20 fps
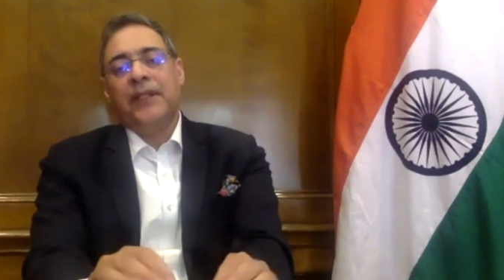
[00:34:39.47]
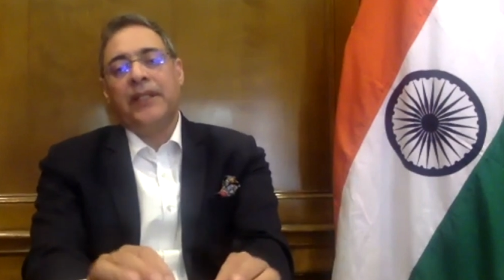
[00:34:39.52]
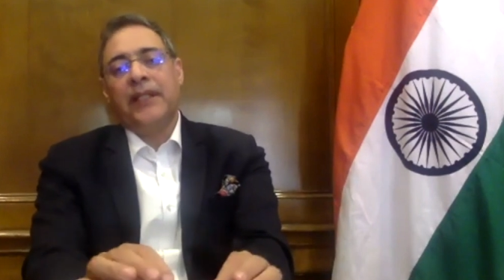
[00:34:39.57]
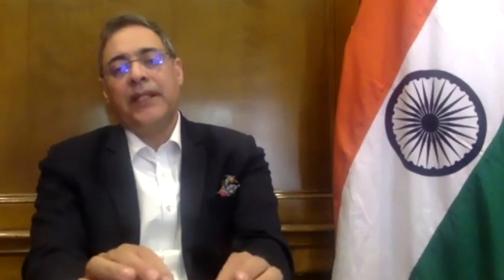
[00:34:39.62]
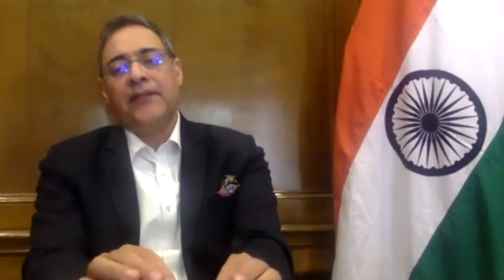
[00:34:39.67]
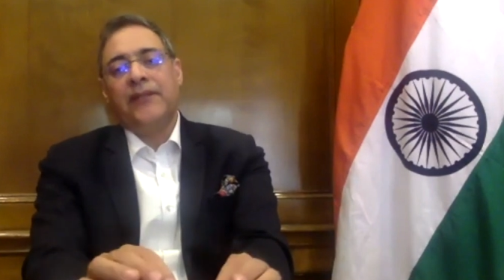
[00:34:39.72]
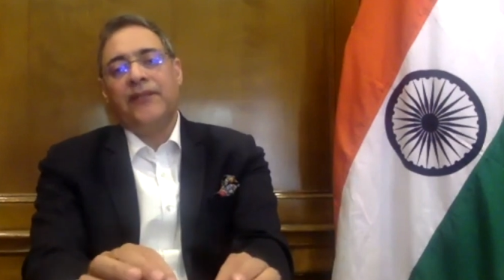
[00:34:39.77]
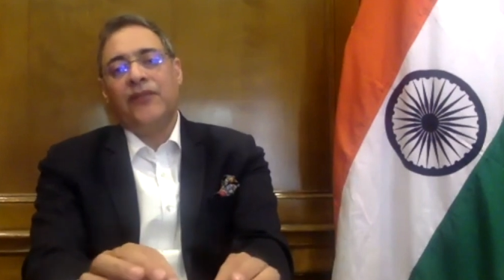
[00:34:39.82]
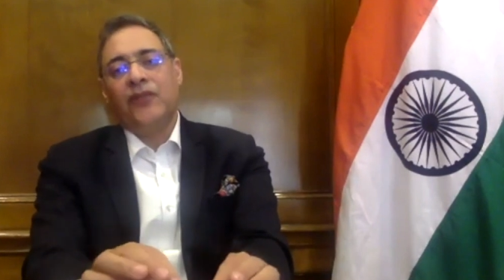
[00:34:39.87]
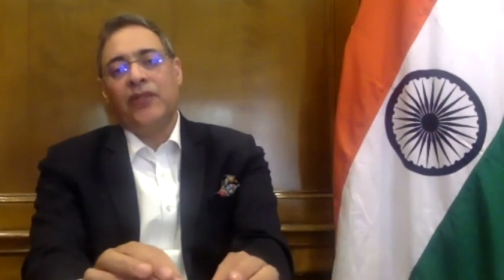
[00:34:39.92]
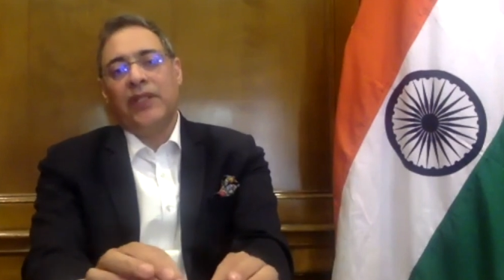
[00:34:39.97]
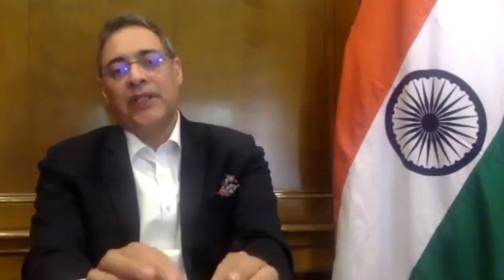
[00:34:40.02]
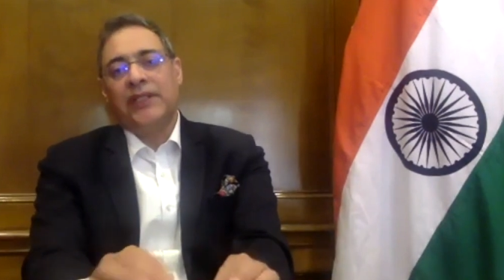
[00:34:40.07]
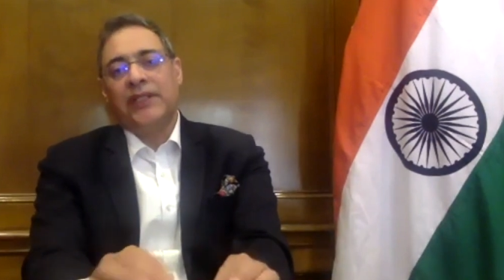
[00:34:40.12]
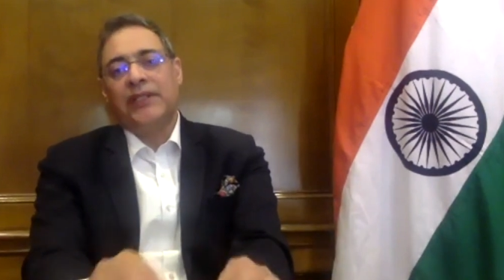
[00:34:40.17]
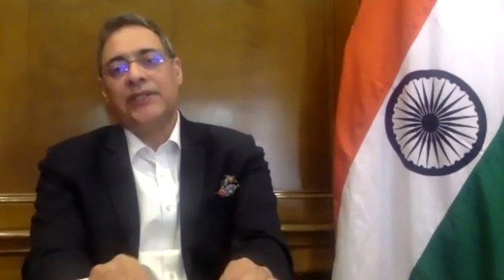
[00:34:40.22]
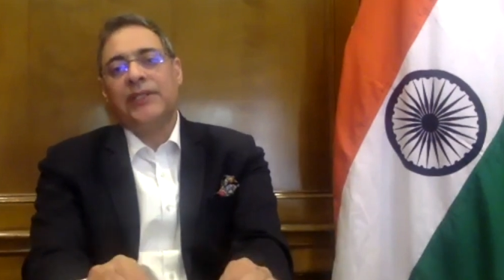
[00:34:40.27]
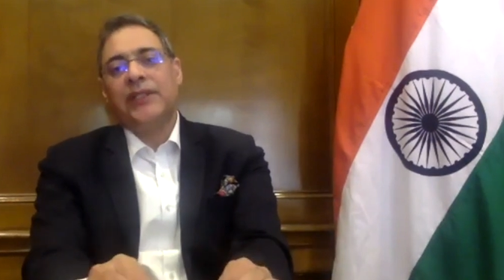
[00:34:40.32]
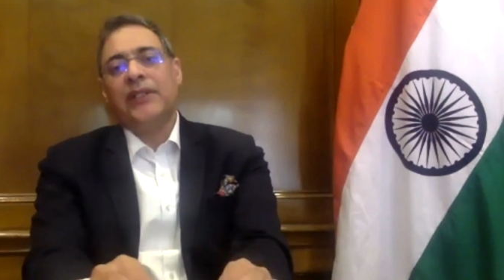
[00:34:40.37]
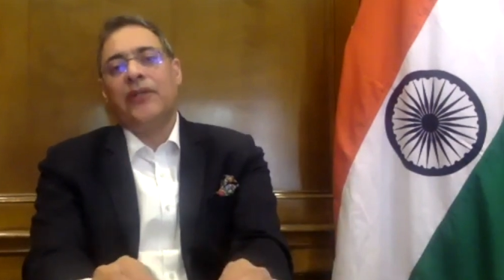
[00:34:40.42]
that if you
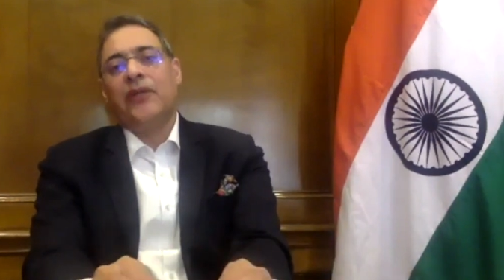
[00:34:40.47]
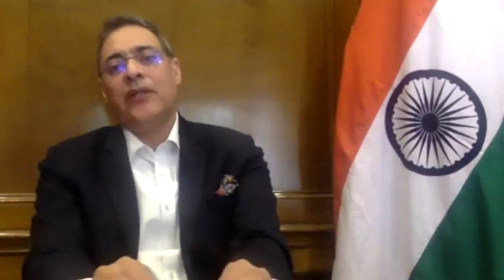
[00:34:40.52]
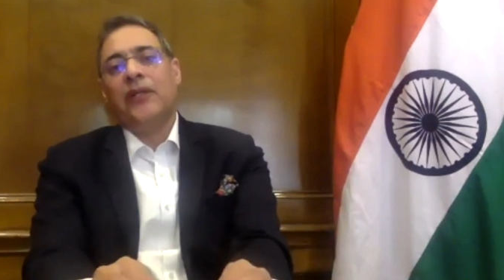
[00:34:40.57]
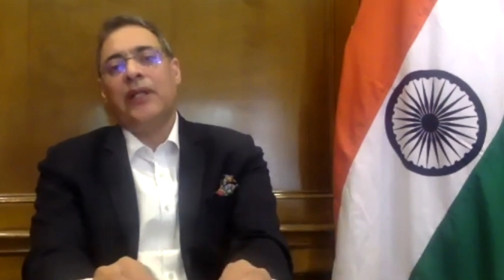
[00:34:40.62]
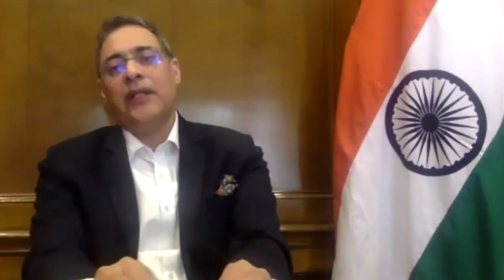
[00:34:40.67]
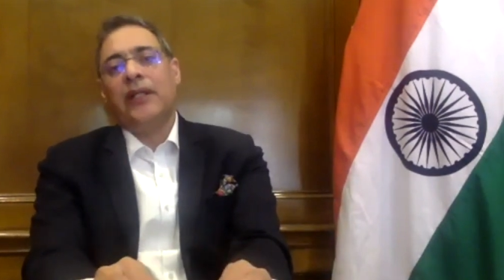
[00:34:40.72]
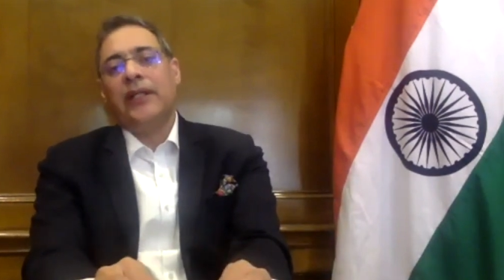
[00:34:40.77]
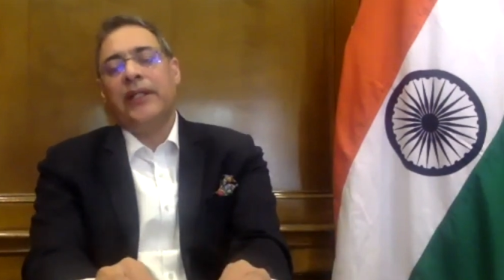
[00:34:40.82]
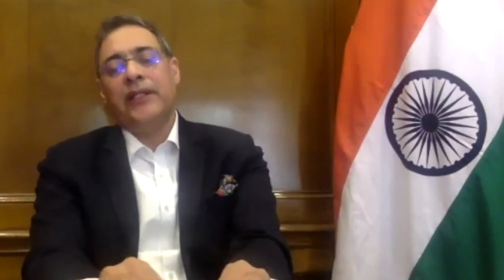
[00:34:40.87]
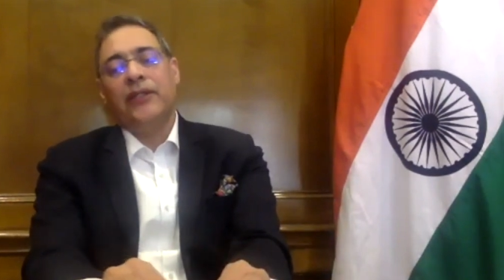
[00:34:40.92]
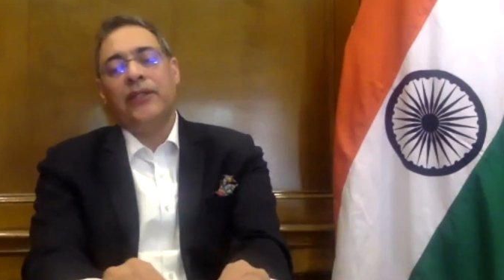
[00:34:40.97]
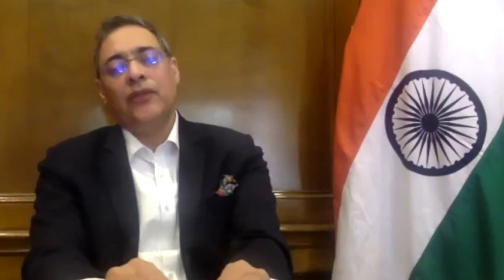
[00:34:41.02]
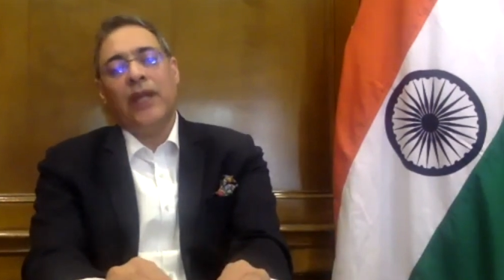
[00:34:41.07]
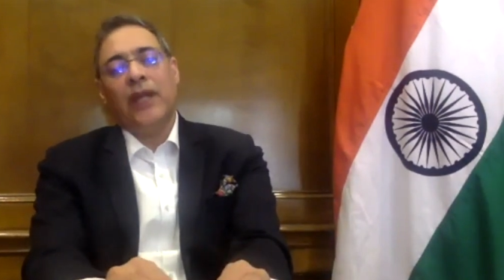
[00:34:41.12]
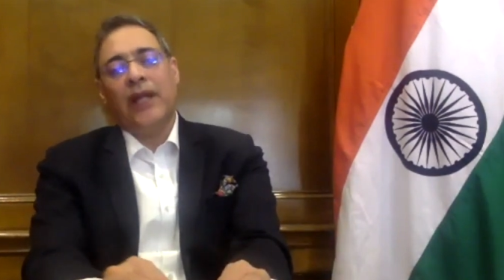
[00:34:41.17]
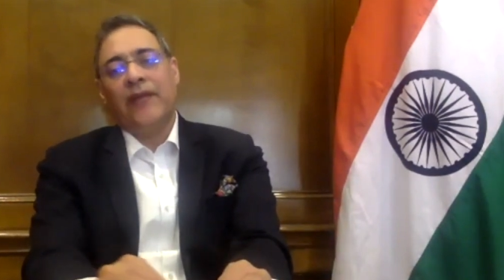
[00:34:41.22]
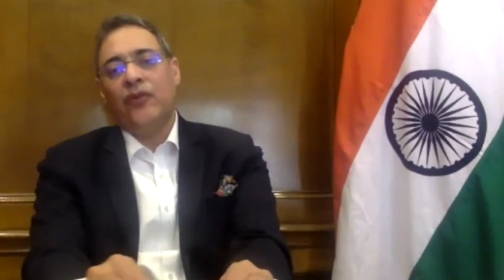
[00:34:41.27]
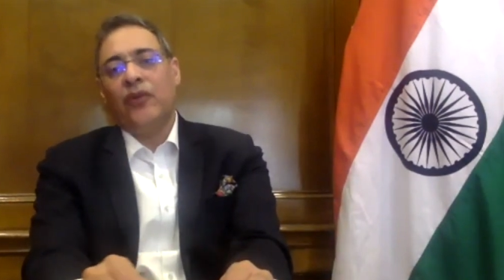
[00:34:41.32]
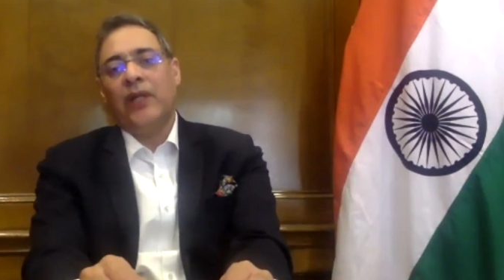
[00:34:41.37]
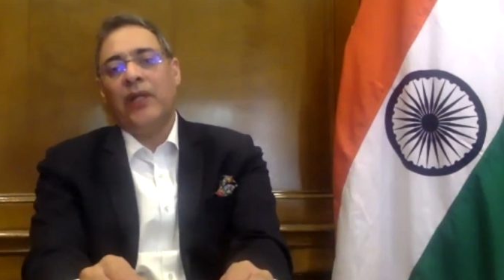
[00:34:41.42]
register on our link, you
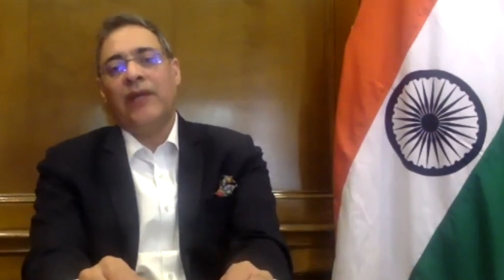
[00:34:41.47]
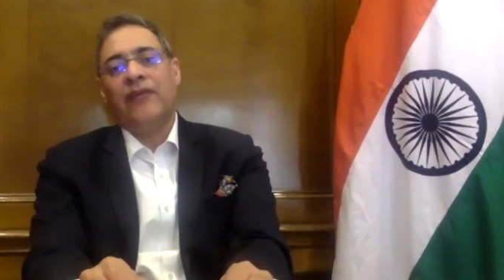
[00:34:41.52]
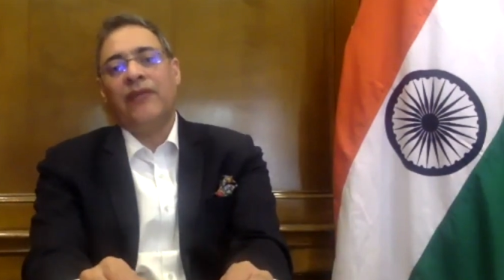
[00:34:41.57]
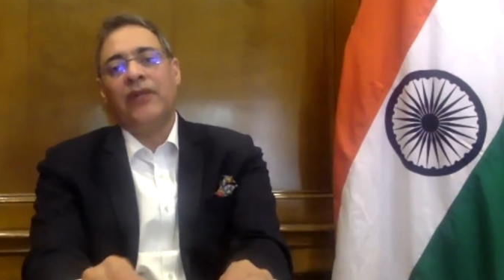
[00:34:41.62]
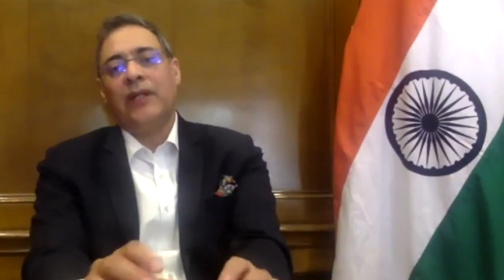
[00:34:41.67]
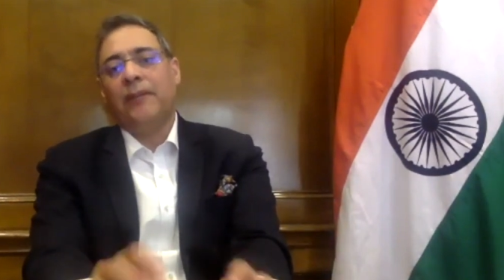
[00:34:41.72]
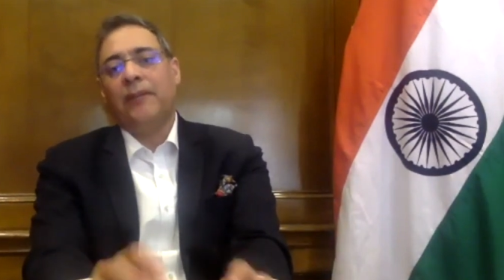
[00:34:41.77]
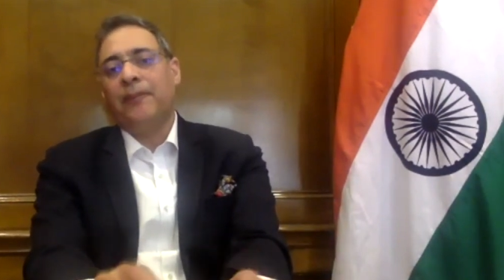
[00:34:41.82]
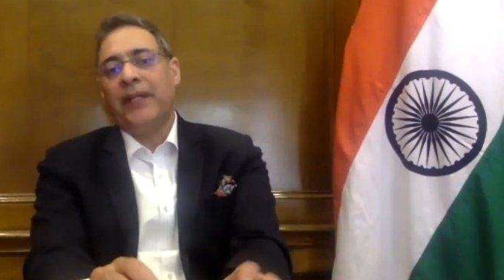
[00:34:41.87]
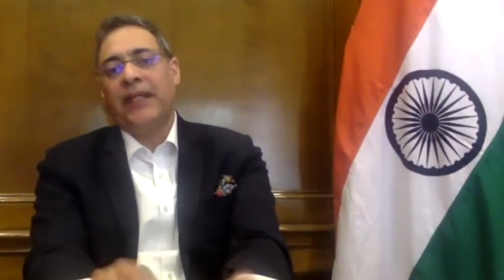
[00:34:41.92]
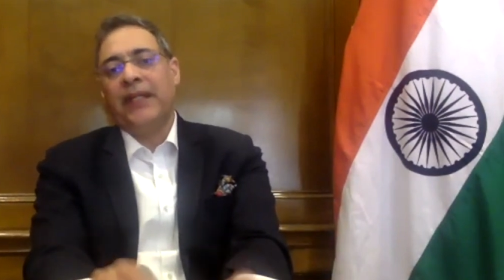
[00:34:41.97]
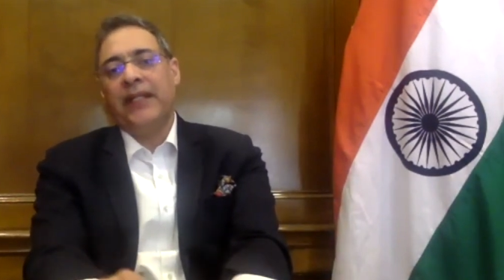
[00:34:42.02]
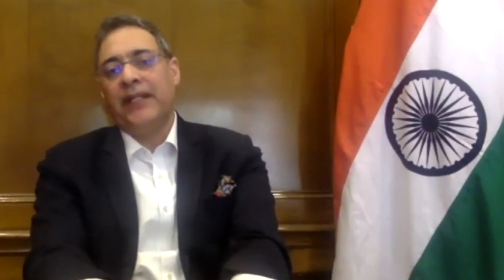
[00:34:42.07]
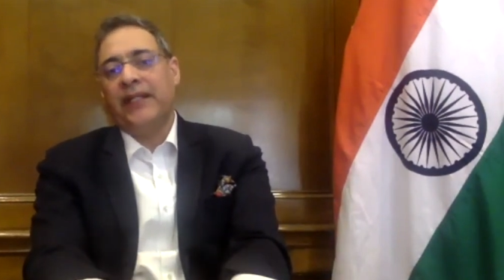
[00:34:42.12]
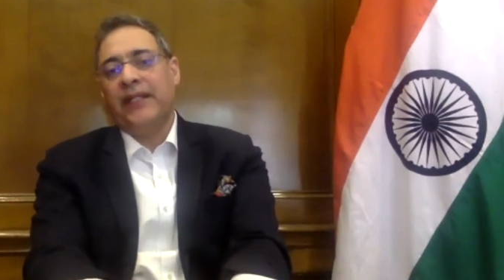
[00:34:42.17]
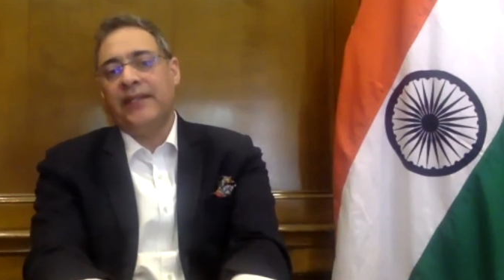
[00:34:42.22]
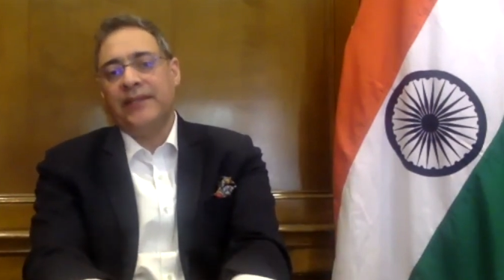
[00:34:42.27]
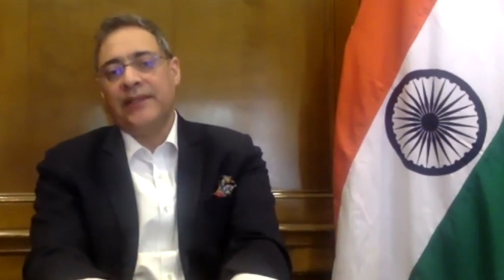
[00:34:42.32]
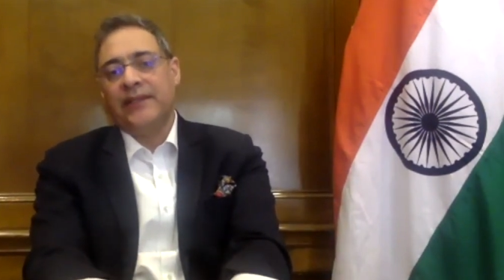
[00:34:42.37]
have to have a compelling reason.